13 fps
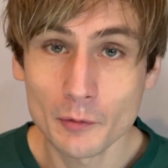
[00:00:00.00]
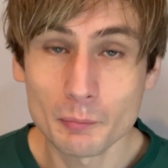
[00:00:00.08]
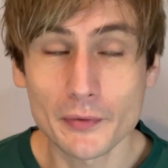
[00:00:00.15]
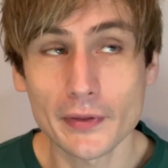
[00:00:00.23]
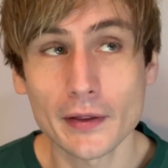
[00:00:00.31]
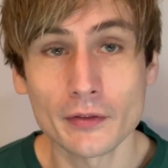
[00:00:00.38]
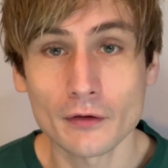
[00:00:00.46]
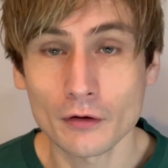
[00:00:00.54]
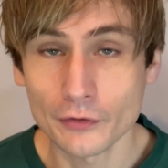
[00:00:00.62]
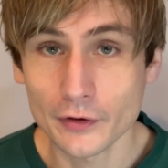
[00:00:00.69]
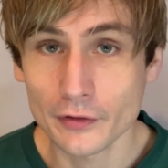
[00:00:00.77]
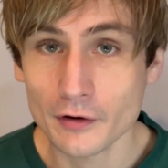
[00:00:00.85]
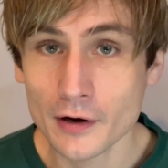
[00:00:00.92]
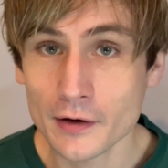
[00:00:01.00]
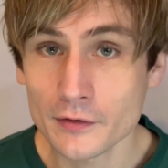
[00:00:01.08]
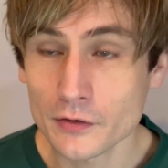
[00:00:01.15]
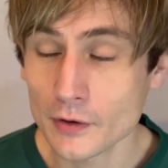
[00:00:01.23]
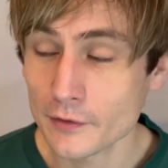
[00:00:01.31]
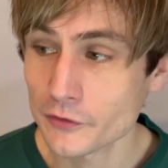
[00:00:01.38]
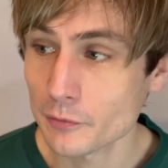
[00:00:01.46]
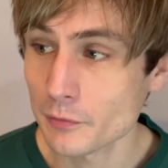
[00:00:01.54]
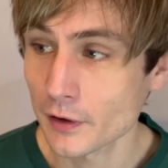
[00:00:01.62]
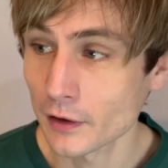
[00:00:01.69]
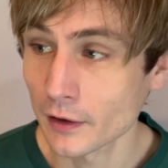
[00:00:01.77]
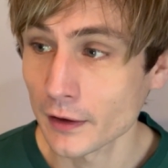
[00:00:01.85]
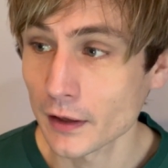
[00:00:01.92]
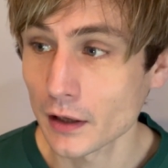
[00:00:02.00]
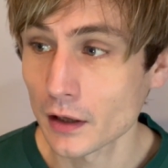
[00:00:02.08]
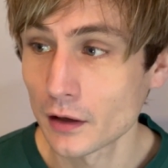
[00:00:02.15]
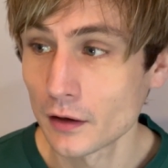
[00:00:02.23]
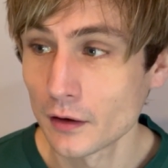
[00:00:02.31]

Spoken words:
But then on the other hand, you have something like